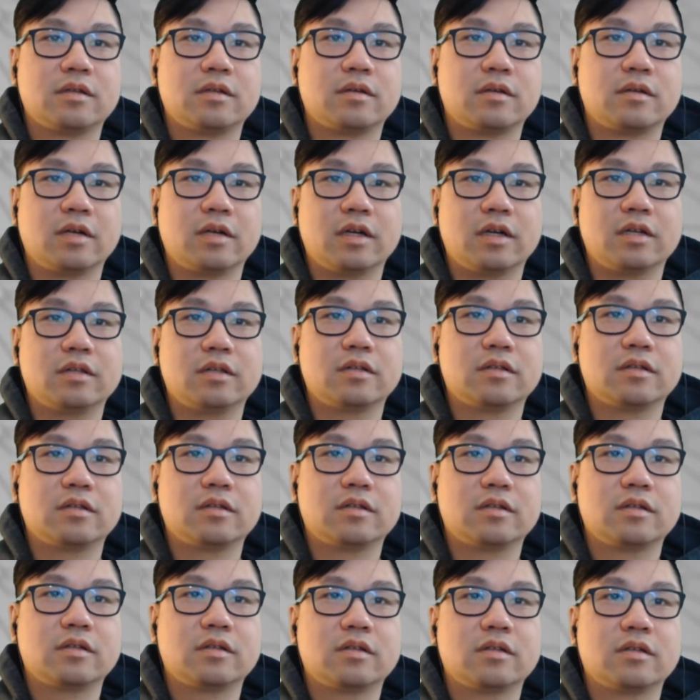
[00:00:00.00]
All right.
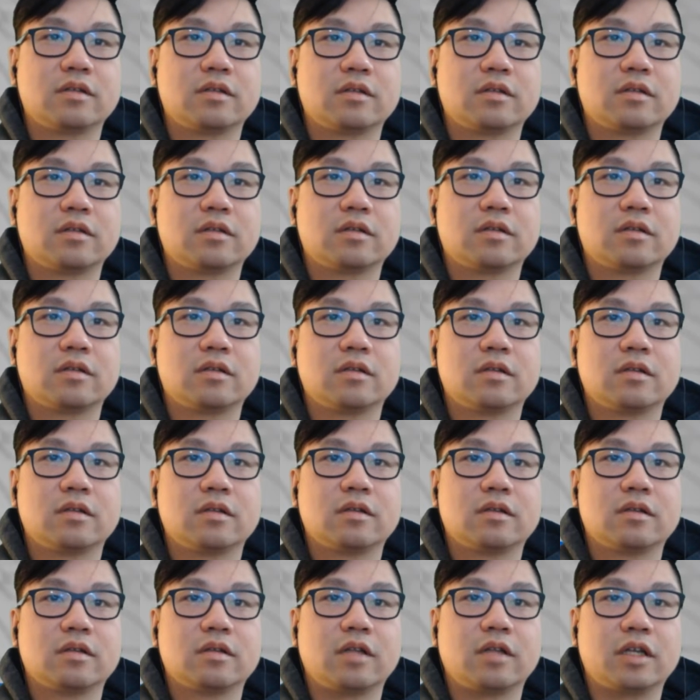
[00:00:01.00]

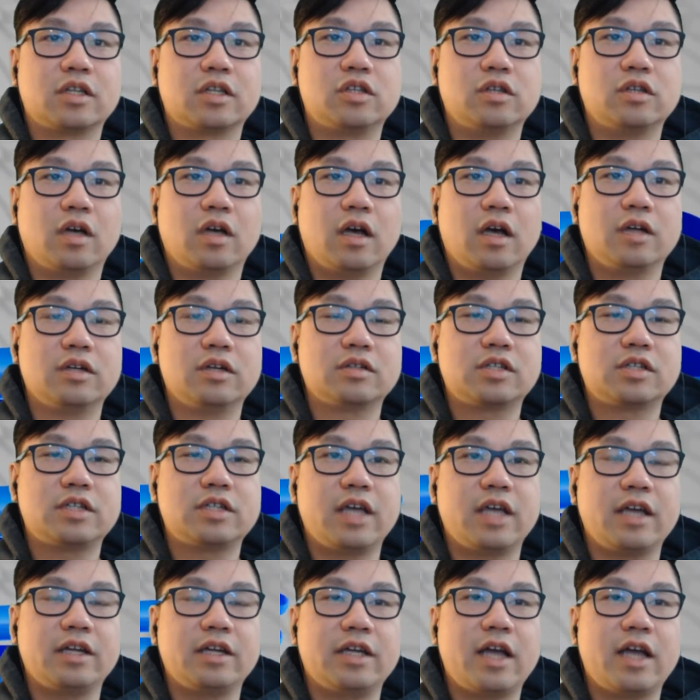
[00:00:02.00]
Like,
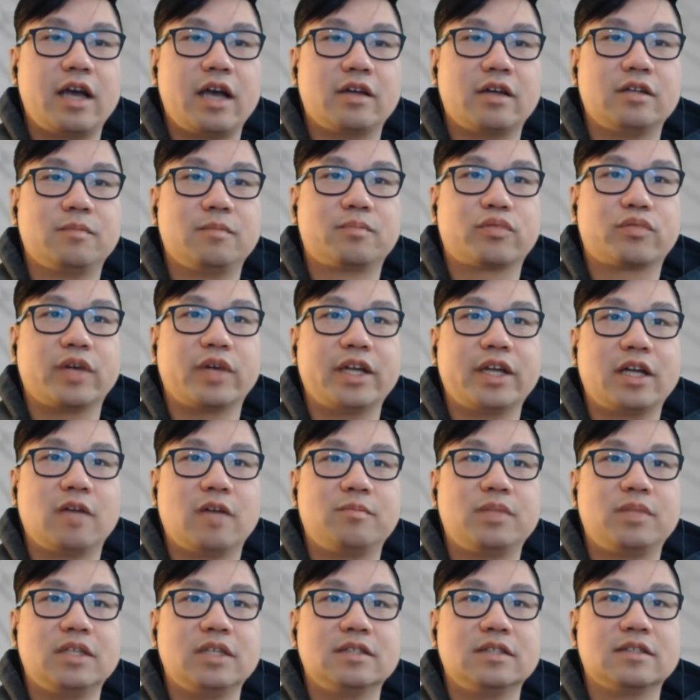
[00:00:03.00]
understanding how to break
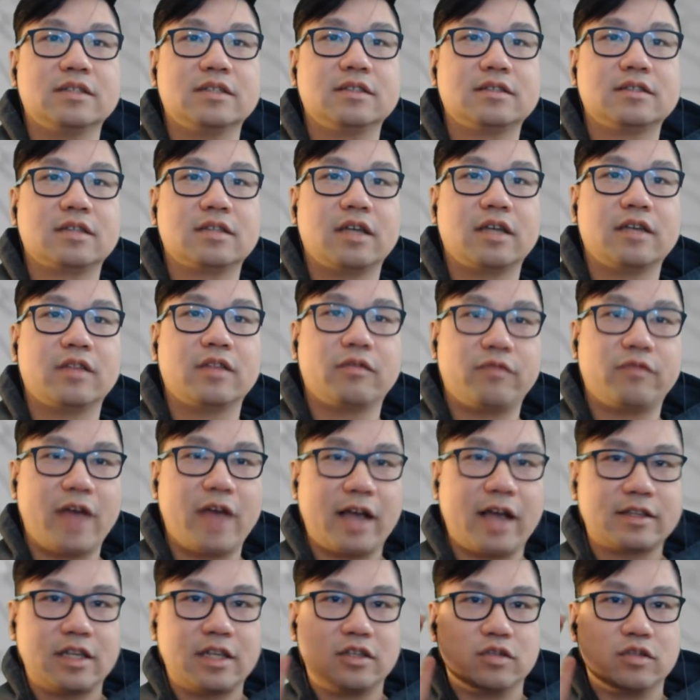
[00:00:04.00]
up pieces, and the
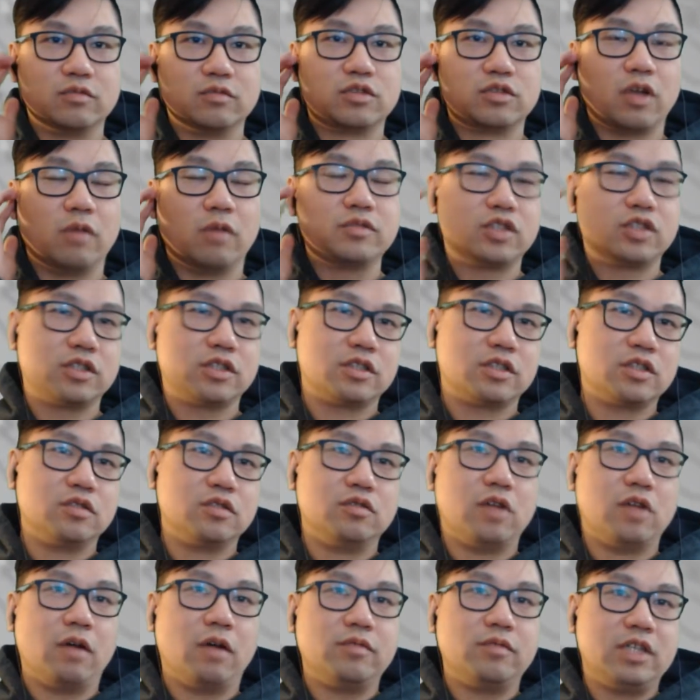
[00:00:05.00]
fact that you
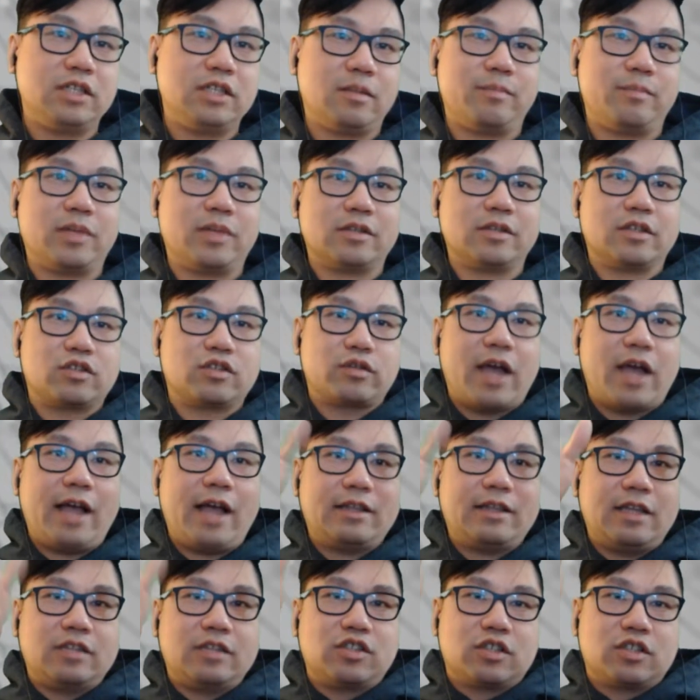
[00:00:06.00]
don't need to build a
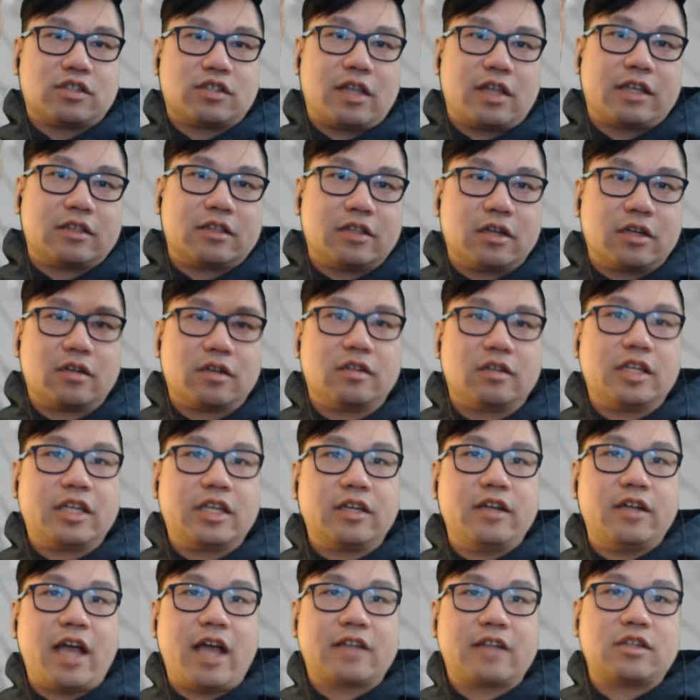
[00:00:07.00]
track that's just like literally
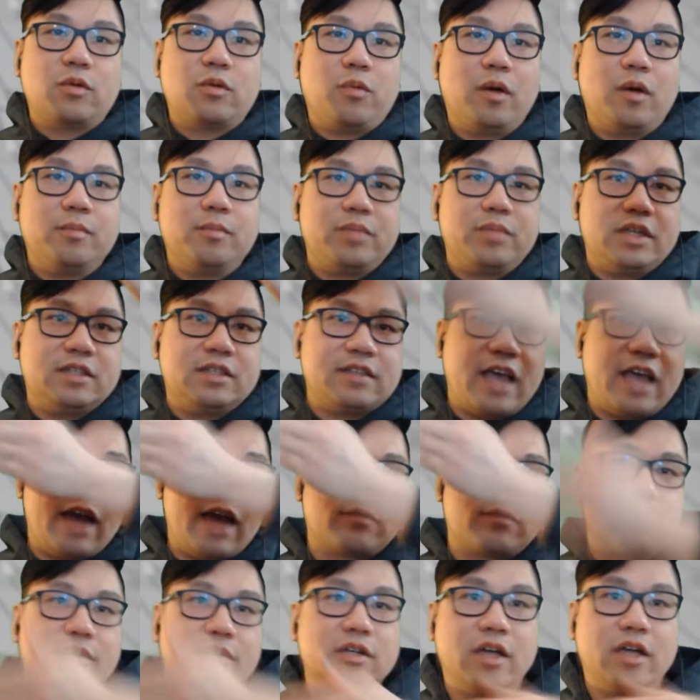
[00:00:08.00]
connecting one piece
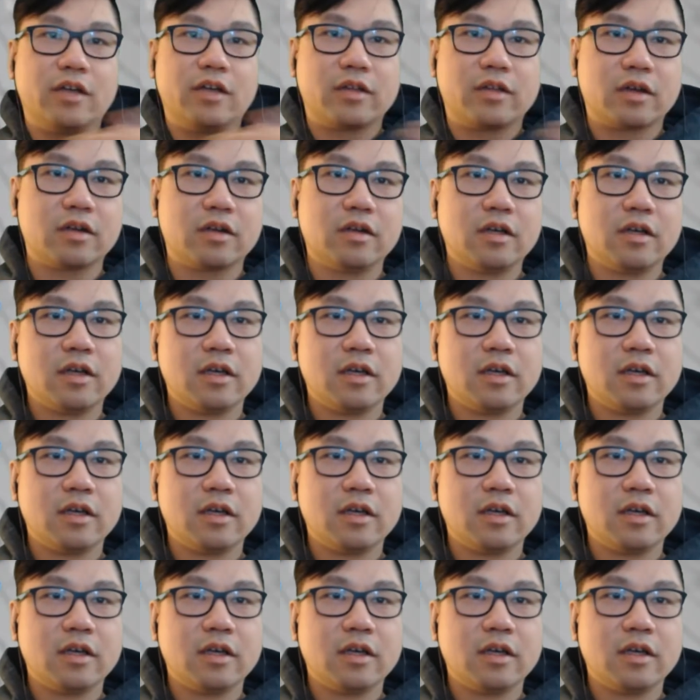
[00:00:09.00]
after another.